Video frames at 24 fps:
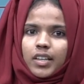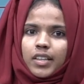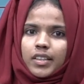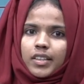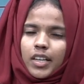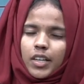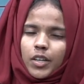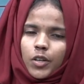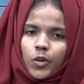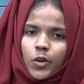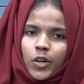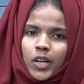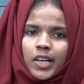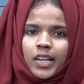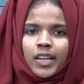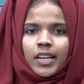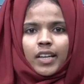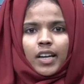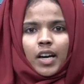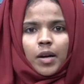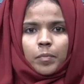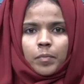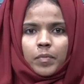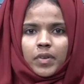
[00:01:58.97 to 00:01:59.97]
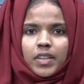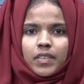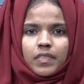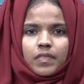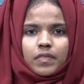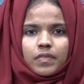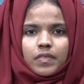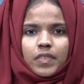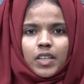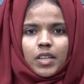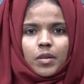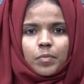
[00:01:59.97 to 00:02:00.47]
Then only m
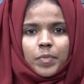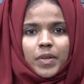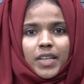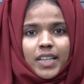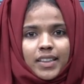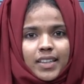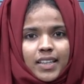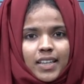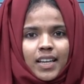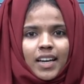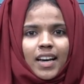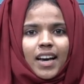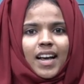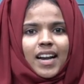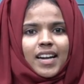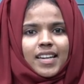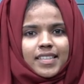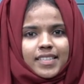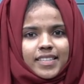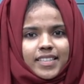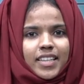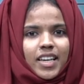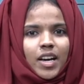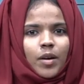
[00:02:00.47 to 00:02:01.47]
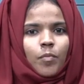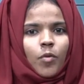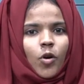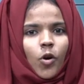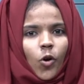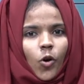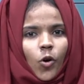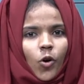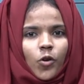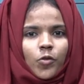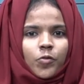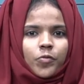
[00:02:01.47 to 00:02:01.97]
will be the LCM
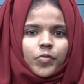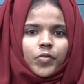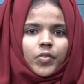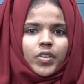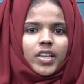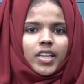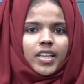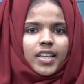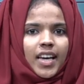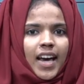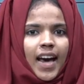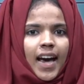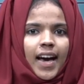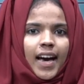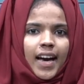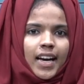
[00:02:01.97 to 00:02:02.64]
of a